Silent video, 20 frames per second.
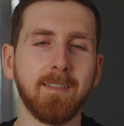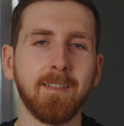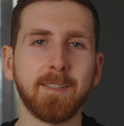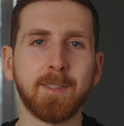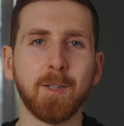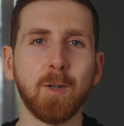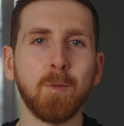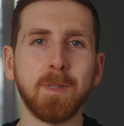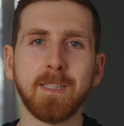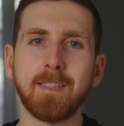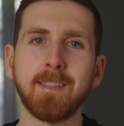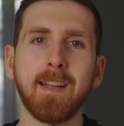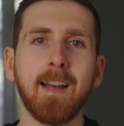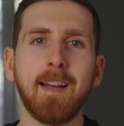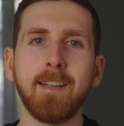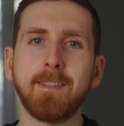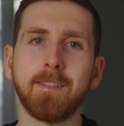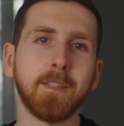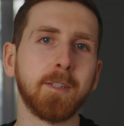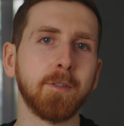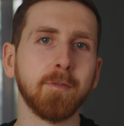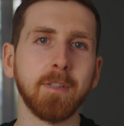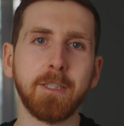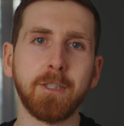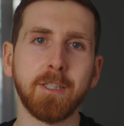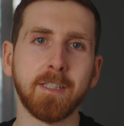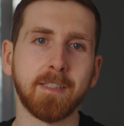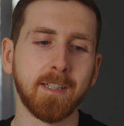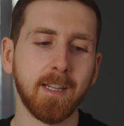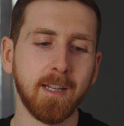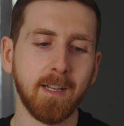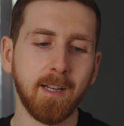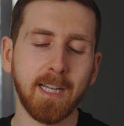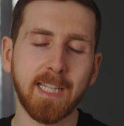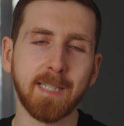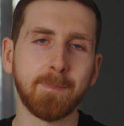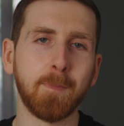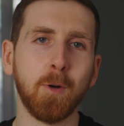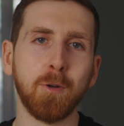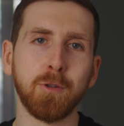So besides egregious
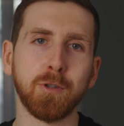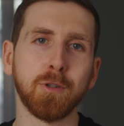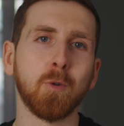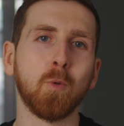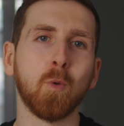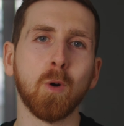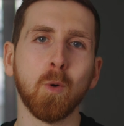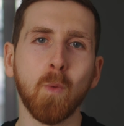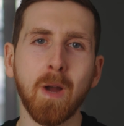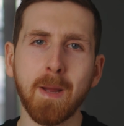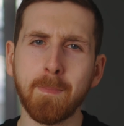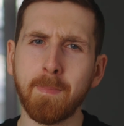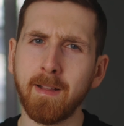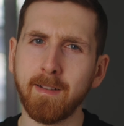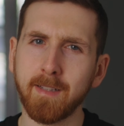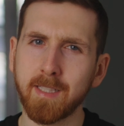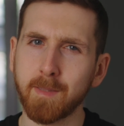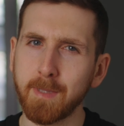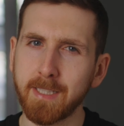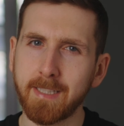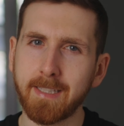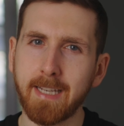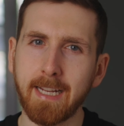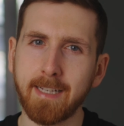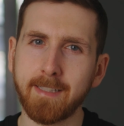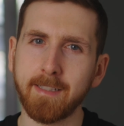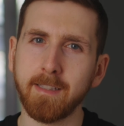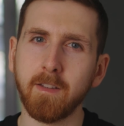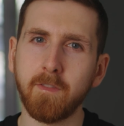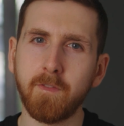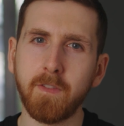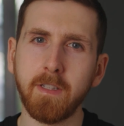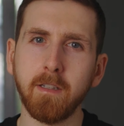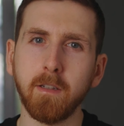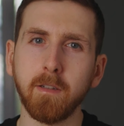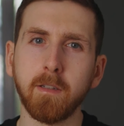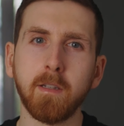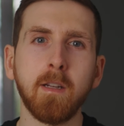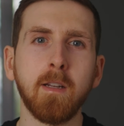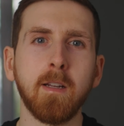exposure or white balance mistakes in the
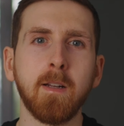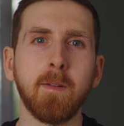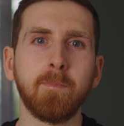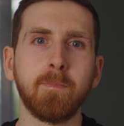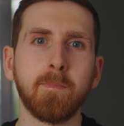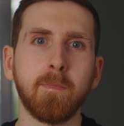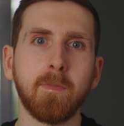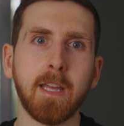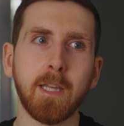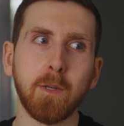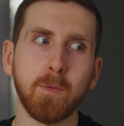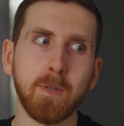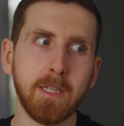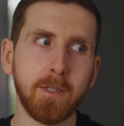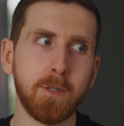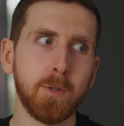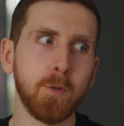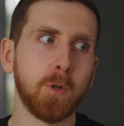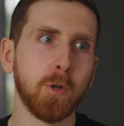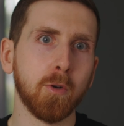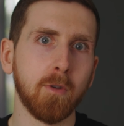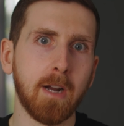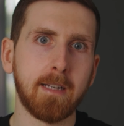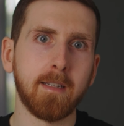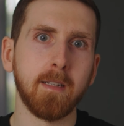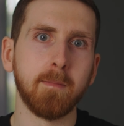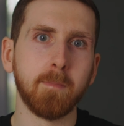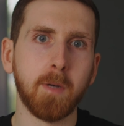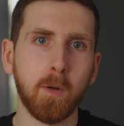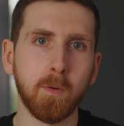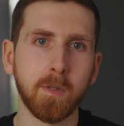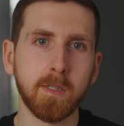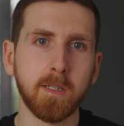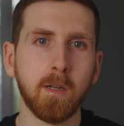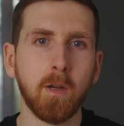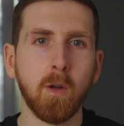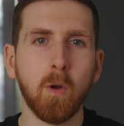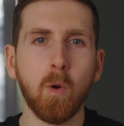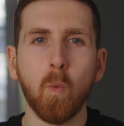field that you need to correct in post,